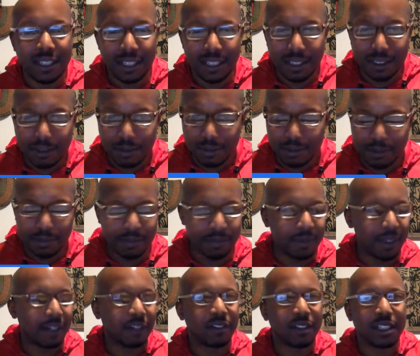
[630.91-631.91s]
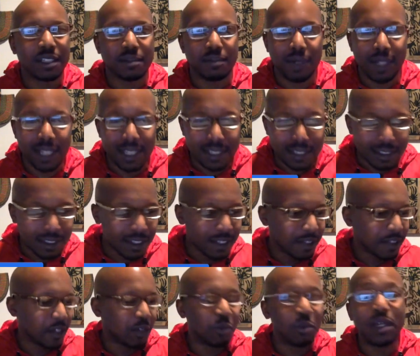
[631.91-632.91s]
uh, American Express,
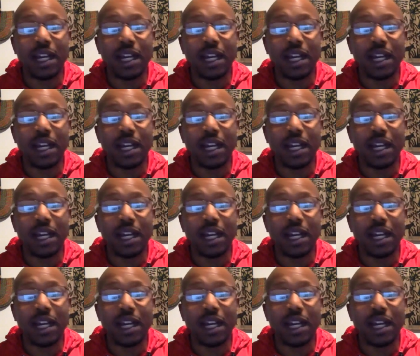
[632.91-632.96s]
or